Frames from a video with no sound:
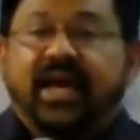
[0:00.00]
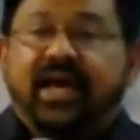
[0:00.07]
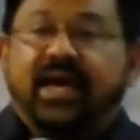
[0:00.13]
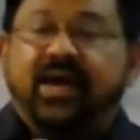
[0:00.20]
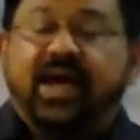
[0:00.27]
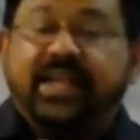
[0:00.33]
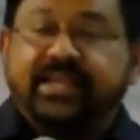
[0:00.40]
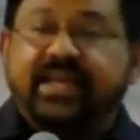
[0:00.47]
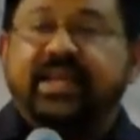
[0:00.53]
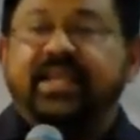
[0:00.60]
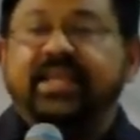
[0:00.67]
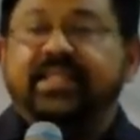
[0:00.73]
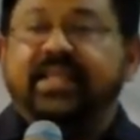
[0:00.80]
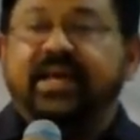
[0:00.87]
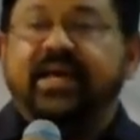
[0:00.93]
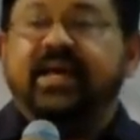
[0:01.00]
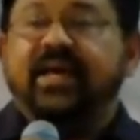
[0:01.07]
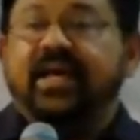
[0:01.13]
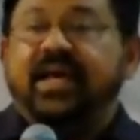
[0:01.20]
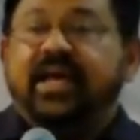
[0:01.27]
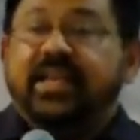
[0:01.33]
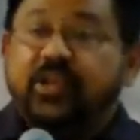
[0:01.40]
attaining the
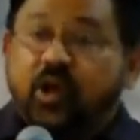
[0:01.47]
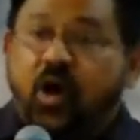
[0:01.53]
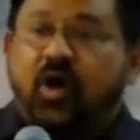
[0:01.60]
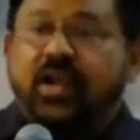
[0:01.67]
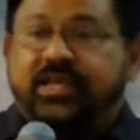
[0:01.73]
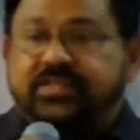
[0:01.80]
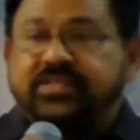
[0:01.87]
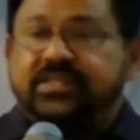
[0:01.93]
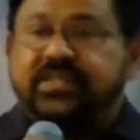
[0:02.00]
knowledge.